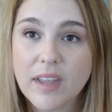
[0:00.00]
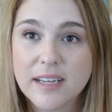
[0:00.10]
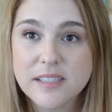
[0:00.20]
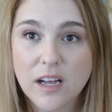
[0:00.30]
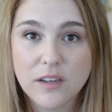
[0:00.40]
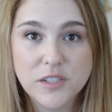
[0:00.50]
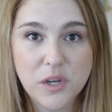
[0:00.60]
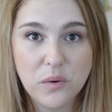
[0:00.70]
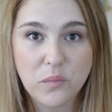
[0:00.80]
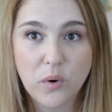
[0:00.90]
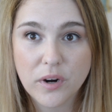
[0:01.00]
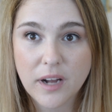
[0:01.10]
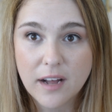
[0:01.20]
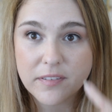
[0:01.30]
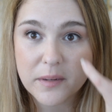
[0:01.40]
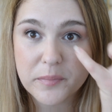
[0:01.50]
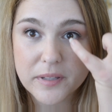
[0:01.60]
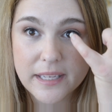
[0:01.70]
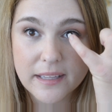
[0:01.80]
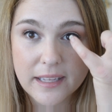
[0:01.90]
It's also worn off
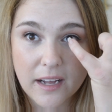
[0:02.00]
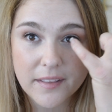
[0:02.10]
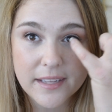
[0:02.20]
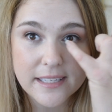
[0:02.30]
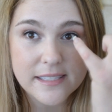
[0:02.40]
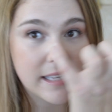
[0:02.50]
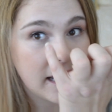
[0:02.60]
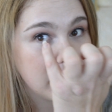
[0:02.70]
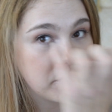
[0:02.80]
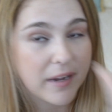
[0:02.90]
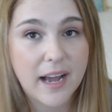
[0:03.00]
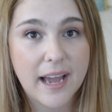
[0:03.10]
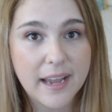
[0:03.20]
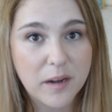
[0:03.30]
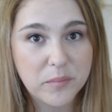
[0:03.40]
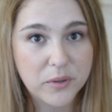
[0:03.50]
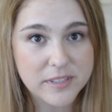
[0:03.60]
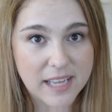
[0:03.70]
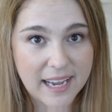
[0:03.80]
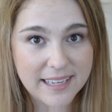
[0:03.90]
completely on the inside of my eye on both
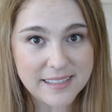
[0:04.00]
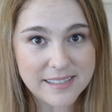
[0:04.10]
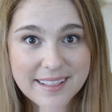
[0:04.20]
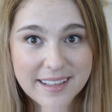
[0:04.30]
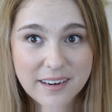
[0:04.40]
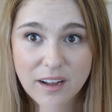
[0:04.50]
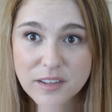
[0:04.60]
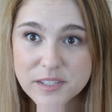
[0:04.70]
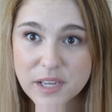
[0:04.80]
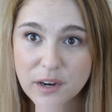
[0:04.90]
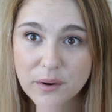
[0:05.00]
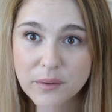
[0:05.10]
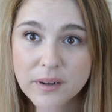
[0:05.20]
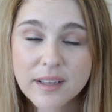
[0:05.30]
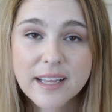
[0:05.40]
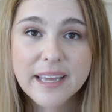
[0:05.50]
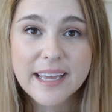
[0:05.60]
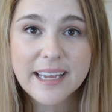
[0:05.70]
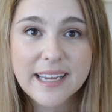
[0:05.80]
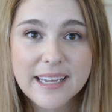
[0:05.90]
sides. Then also,
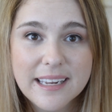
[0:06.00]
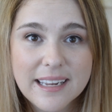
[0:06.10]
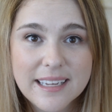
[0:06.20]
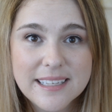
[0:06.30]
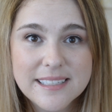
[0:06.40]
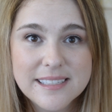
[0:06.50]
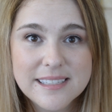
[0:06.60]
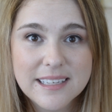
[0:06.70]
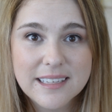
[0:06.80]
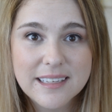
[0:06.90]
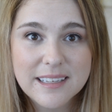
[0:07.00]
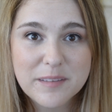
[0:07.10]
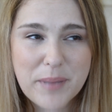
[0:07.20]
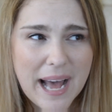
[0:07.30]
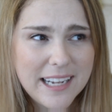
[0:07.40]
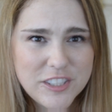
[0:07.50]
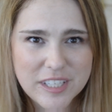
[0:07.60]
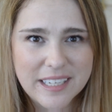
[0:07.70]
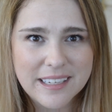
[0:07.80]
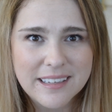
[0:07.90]
it is
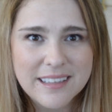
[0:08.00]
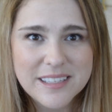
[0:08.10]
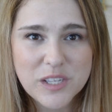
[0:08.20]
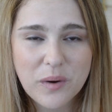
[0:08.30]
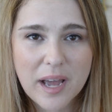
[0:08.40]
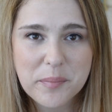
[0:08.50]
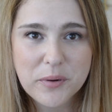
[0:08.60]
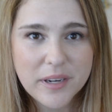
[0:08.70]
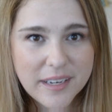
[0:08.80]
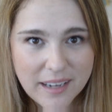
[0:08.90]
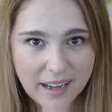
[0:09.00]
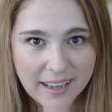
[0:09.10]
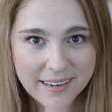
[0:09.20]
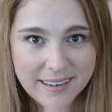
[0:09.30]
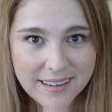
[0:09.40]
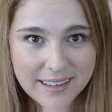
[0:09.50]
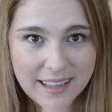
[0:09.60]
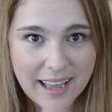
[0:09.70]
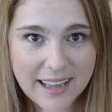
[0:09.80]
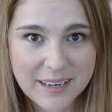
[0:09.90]
patchy. So I put it on
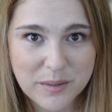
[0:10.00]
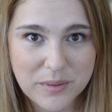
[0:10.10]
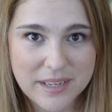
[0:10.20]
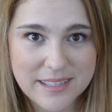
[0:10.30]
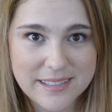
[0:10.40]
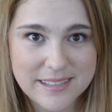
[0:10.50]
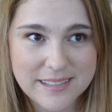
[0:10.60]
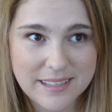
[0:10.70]
and it was